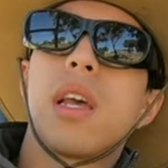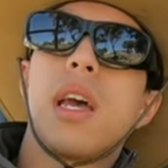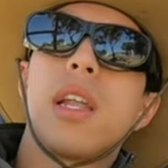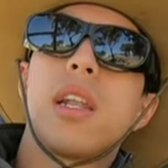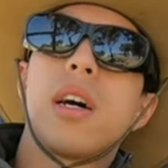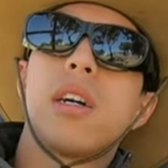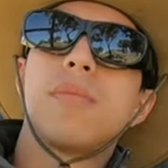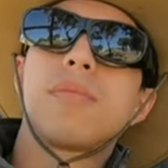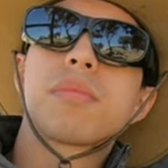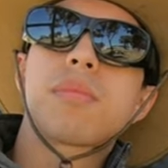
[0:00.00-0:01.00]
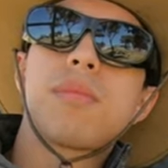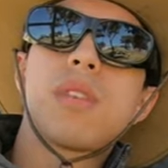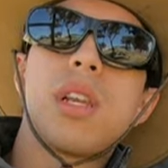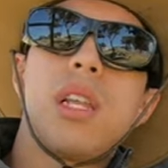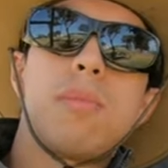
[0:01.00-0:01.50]
And
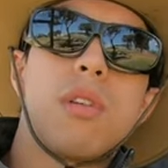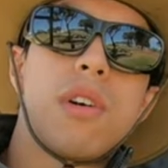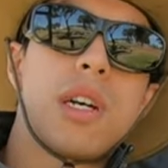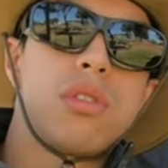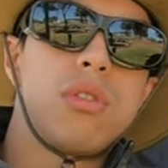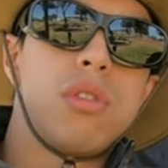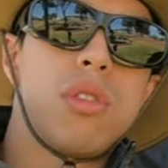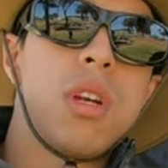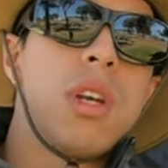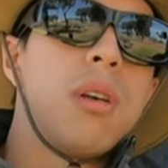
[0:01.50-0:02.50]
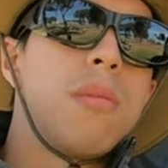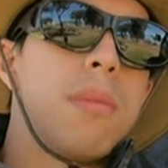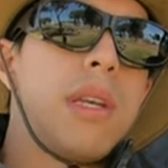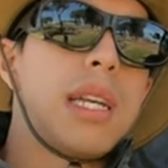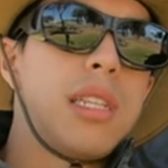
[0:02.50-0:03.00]
it provides you
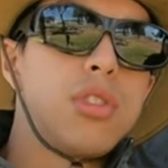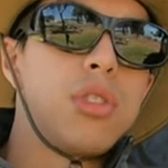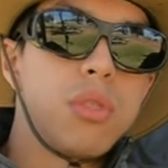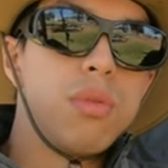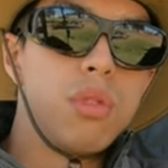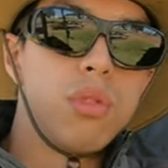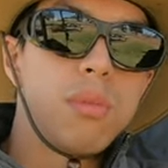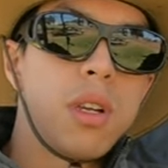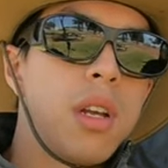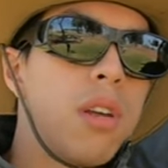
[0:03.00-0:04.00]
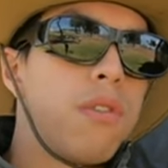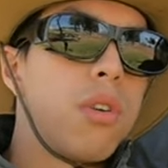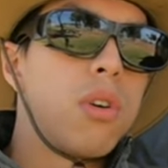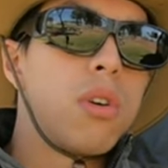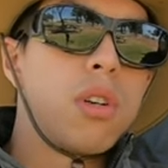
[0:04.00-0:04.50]
maybe additional room
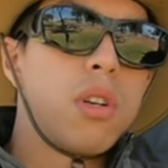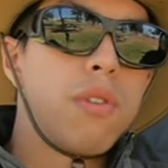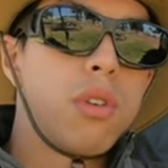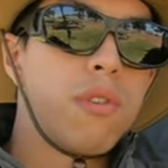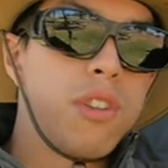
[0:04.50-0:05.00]
for your